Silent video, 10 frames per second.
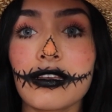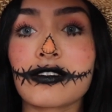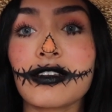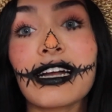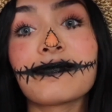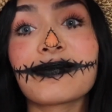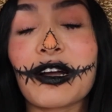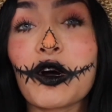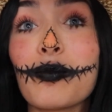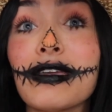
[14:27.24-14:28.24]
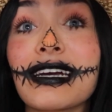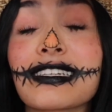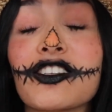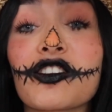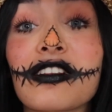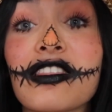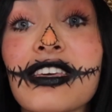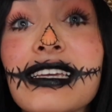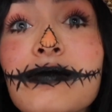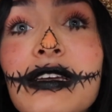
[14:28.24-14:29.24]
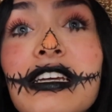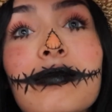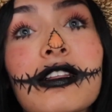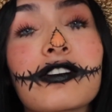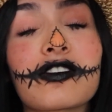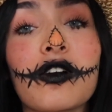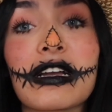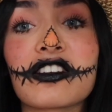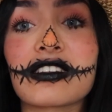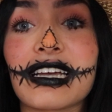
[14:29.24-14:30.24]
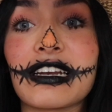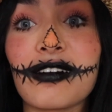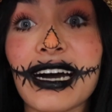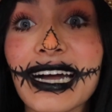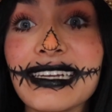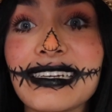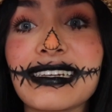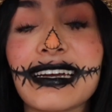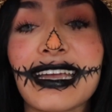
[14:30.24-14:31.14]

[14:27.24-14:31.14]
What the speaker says: So yeah, I hope you guys enjoyed this makeup look so much, because I know I did.